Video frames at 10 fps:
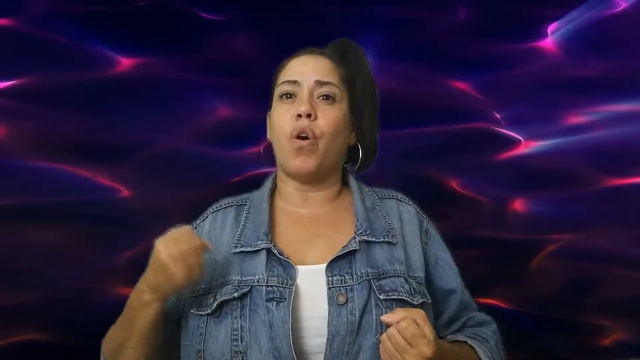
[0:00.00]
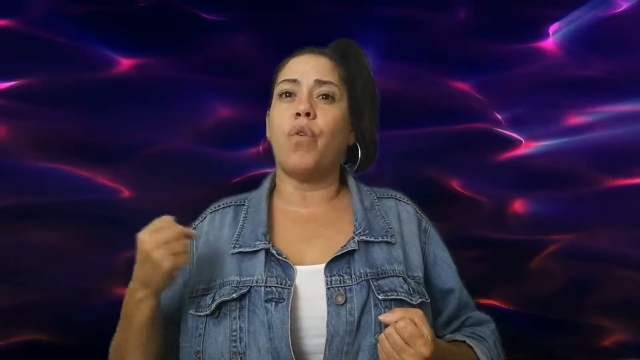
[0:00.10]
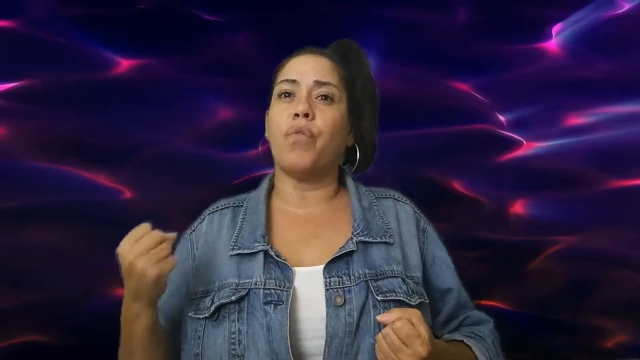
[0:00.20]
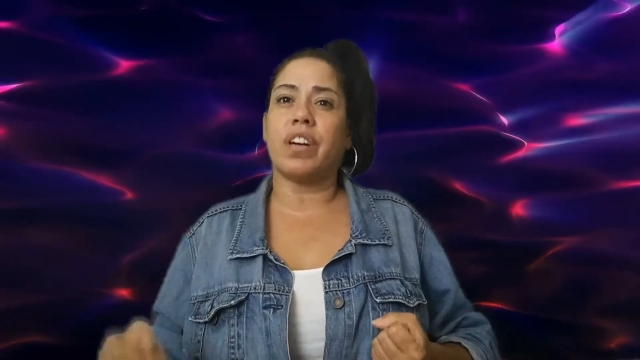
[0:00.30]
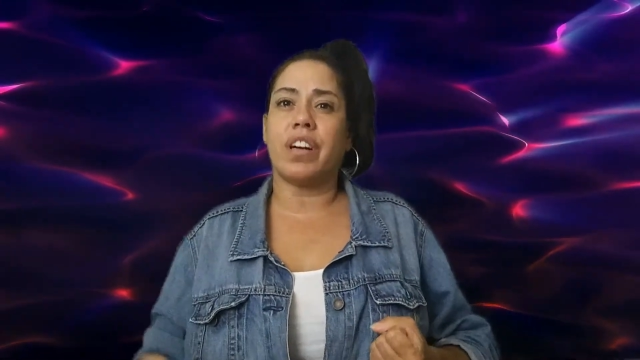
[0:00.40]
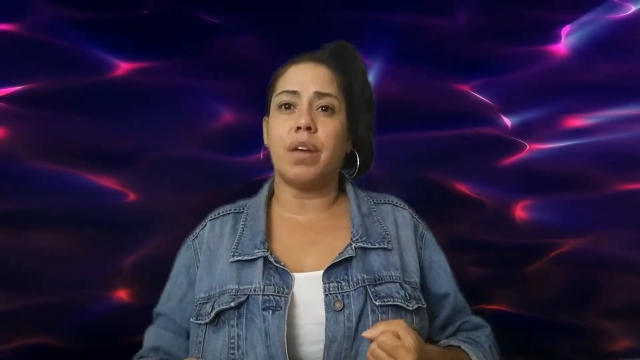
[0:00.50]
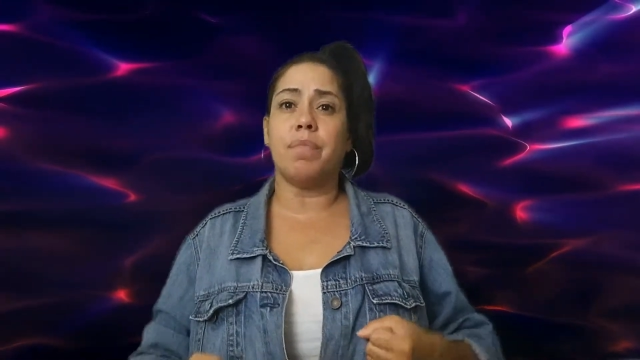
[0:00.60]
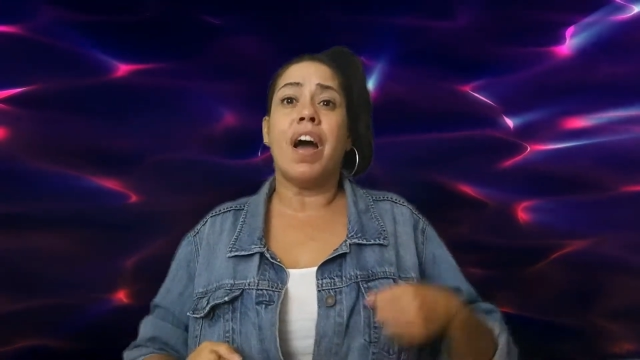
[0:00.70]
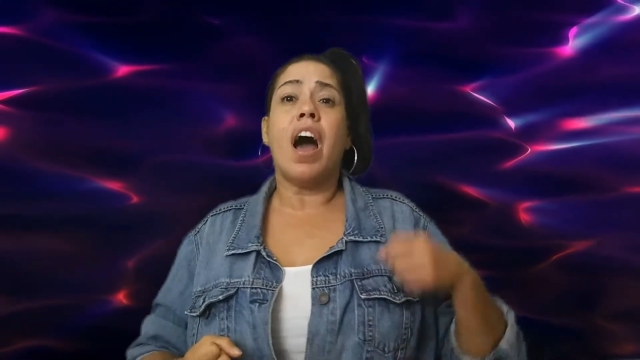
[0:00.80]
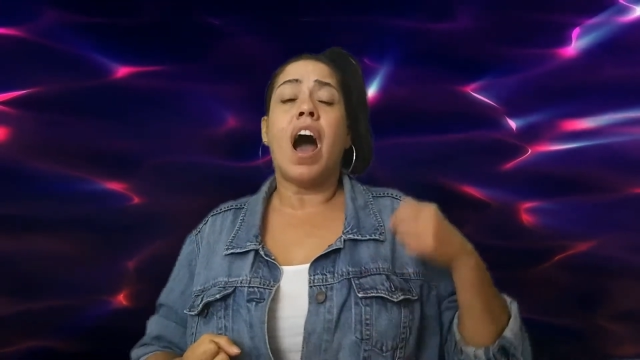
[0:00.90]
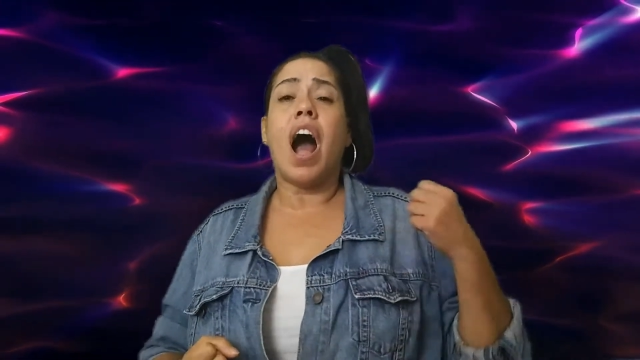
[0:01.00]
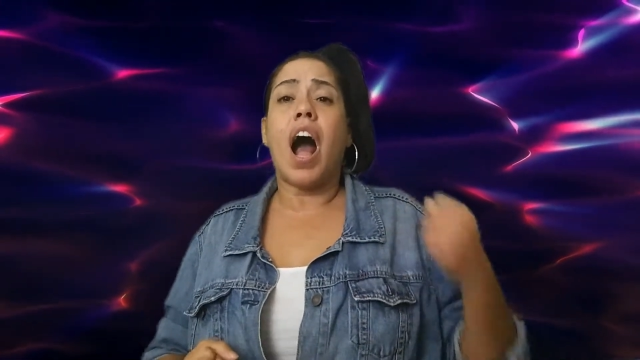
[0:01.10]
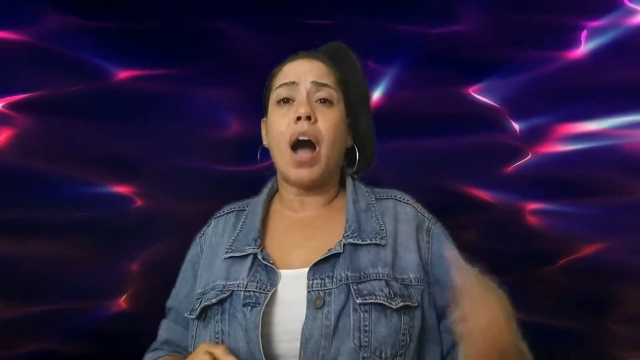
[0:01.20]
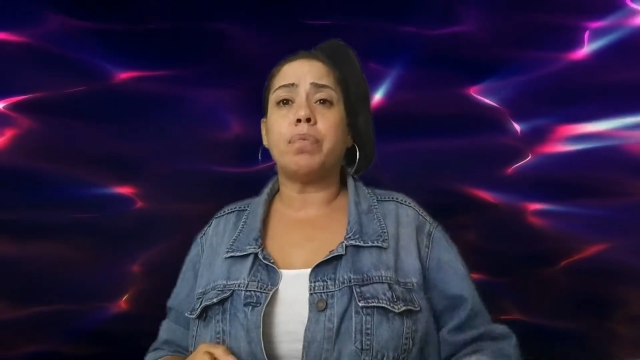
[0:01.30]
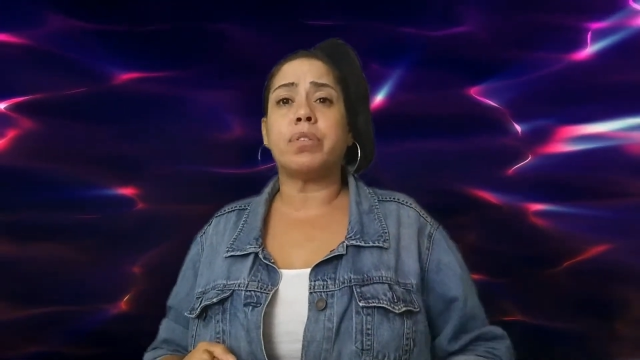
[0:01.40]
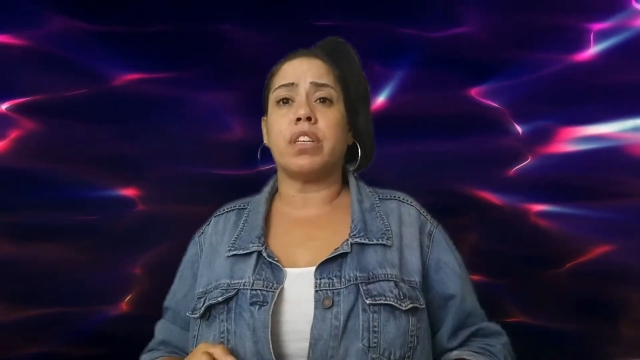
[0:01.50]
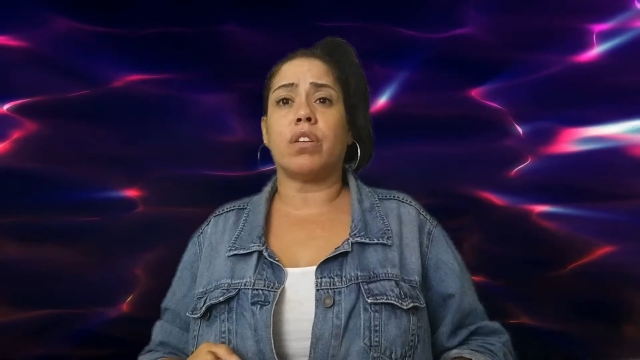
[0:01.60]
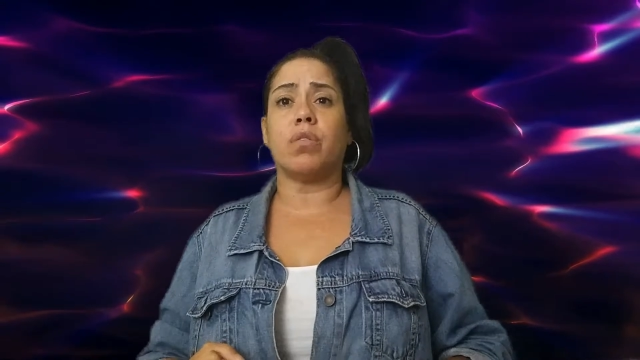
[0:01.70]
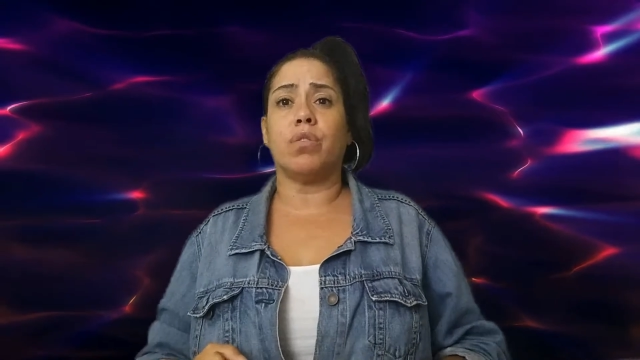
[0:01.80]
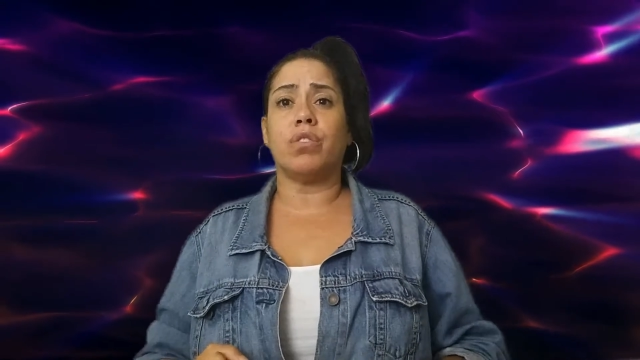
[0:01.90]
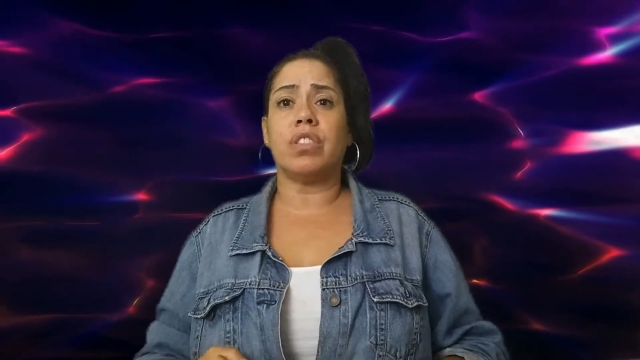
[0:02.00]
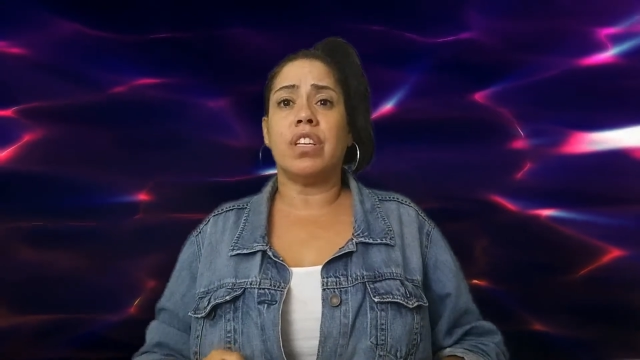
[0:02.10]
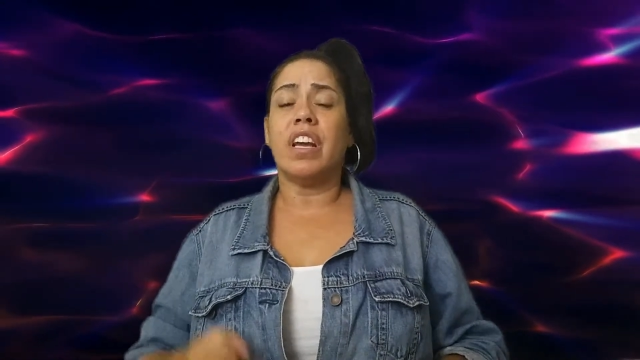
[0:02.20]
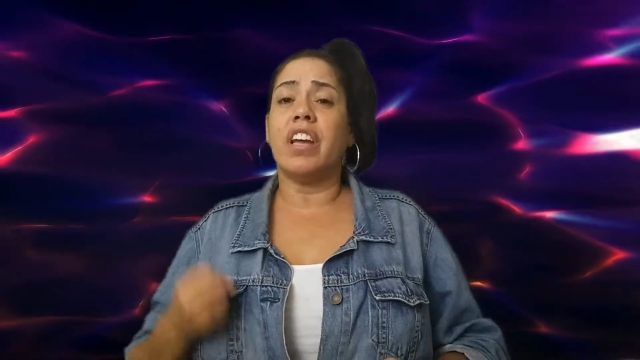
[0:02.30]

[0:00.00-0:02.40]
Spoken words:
obstacles in your way,